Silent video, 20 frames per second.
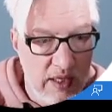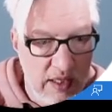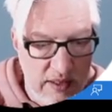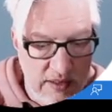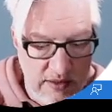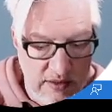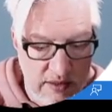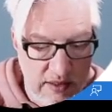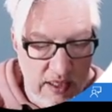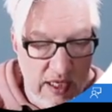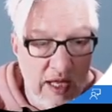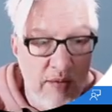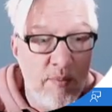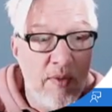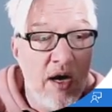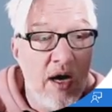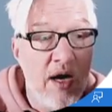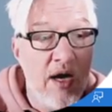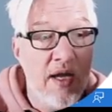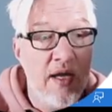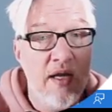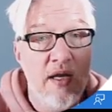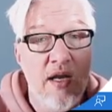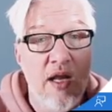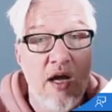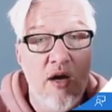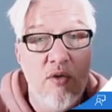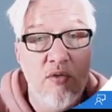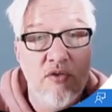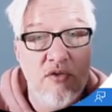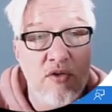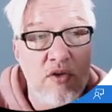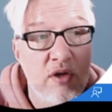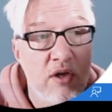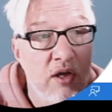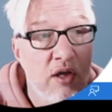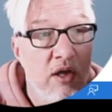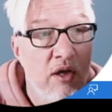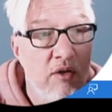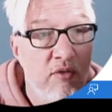And am I allowed
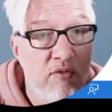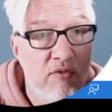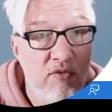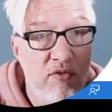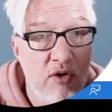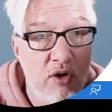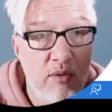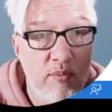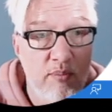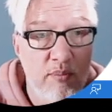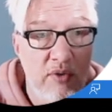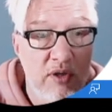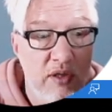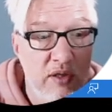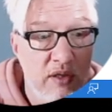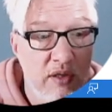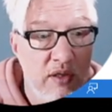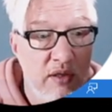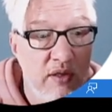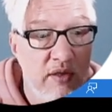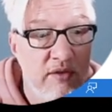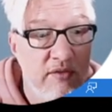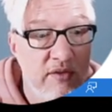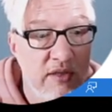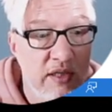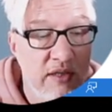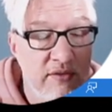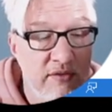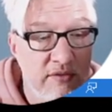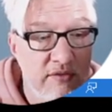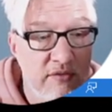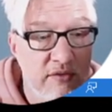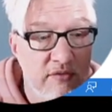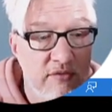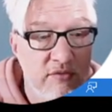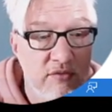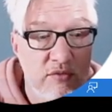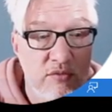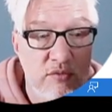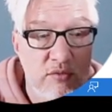from the
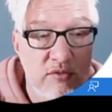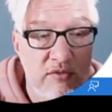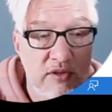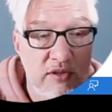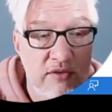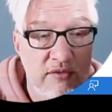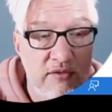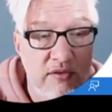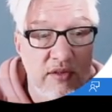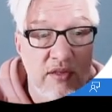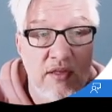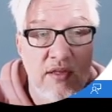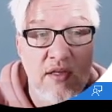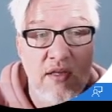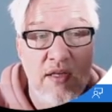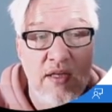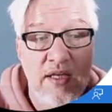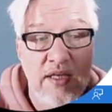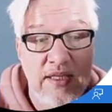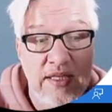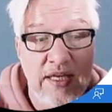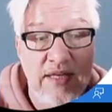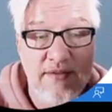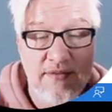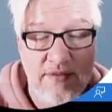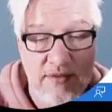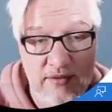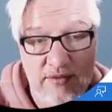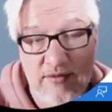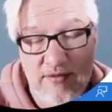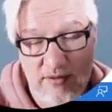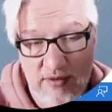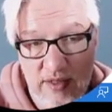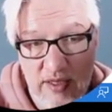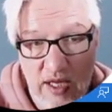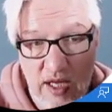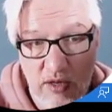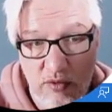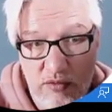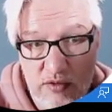instance to do this? Yes, it's
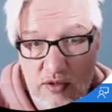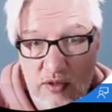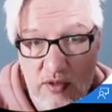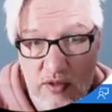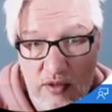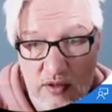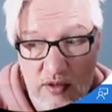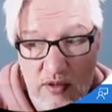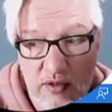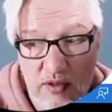allowed.